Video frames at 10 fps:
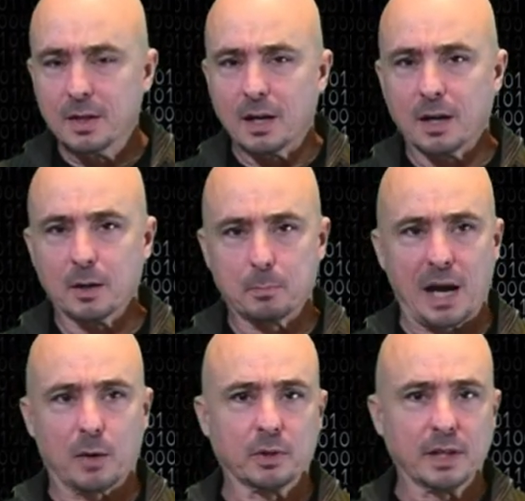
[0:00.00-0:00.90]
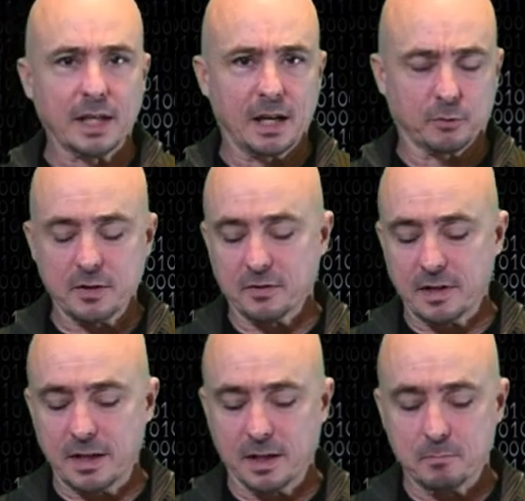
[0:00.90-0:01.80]
uh, powering
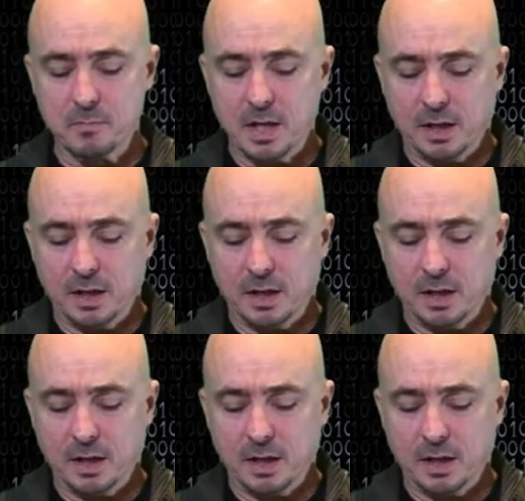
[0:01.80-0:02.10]
everything up.